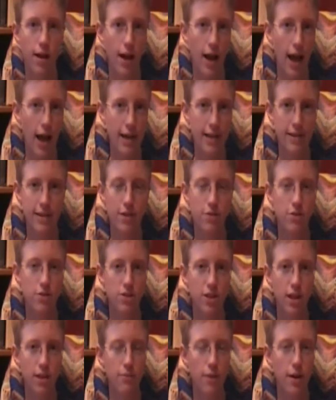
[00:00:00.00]
I can
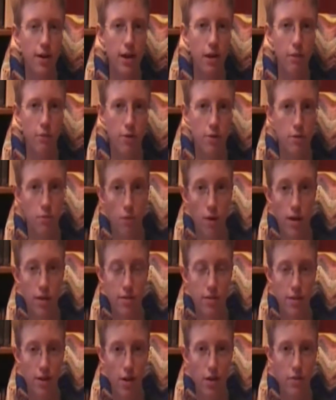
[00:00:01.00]
understand why
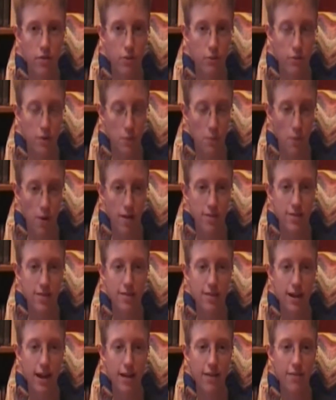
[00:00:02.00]
the author wouldn't want to
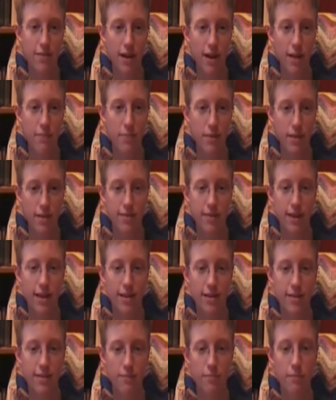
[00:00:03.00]
tackle that, because
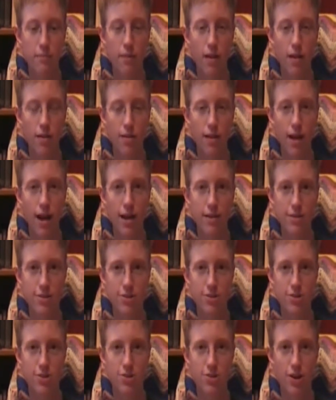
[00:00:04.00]
that is a lot
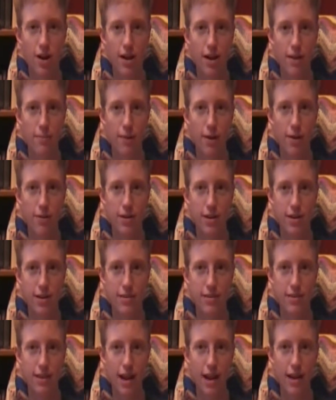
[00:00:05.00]
to talk about, and
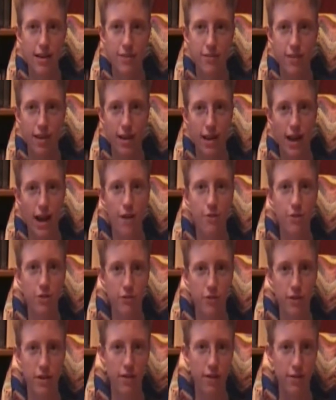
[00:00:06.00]
it's kind of how do you
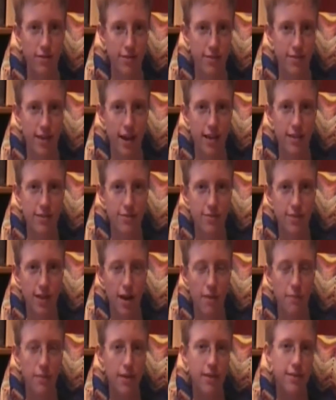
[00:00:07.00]
figure out the science of
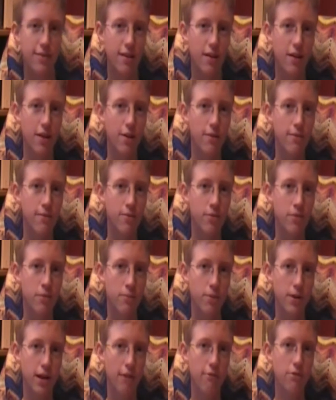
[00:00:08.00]
zombies,
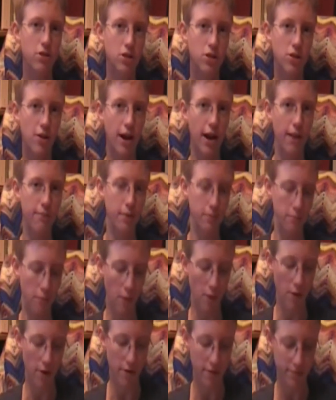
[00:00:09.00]
but I wish there had been more.